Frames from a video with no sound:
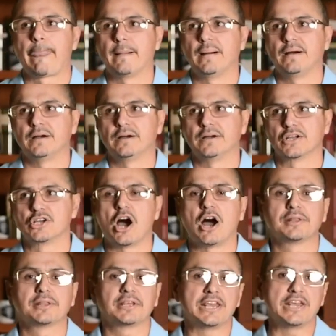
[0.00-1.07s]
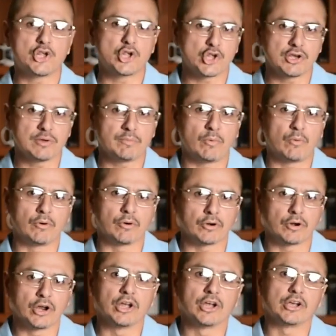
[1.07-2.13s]
God's kingship or
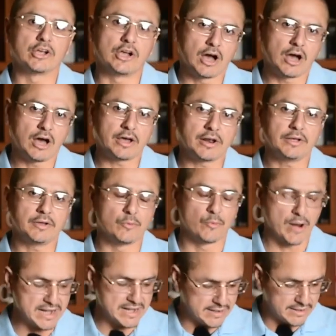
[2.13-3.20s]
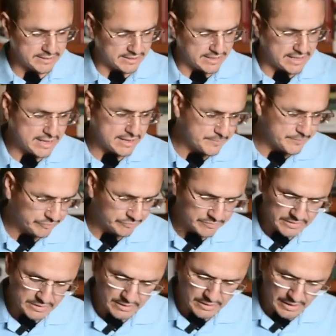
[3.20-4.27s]
God reigning as king.
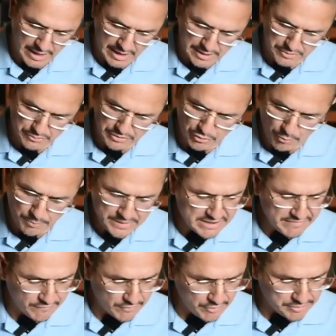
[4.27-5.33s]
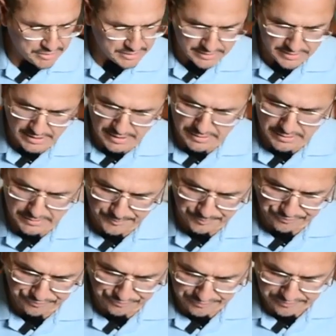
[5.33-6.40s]
And so in the opening verse, it says,
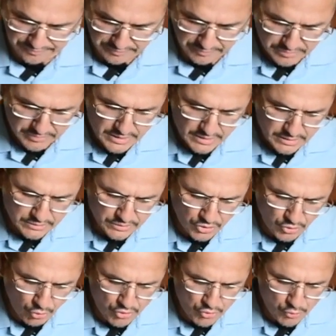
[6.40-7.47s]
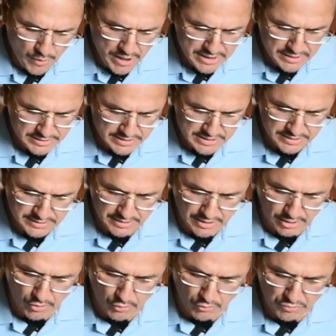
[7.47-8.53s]
"The Lord reigns. He is
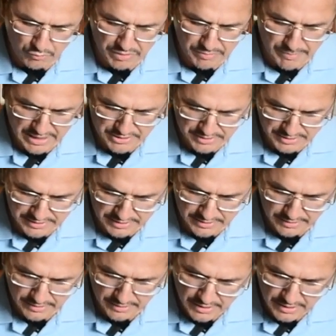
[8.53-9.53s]
clothed with majesty.